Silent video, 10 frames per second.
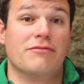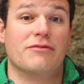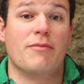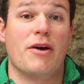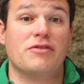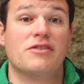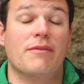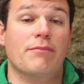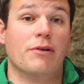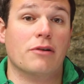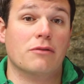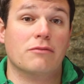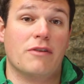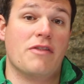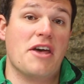the most simple
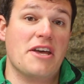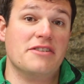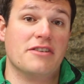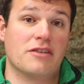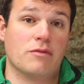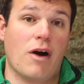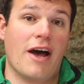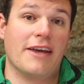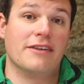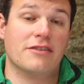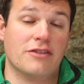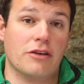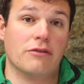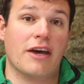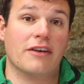and the easiest way to
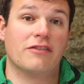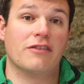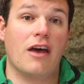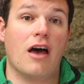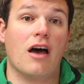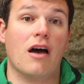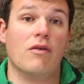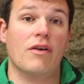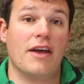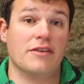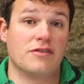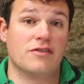do this is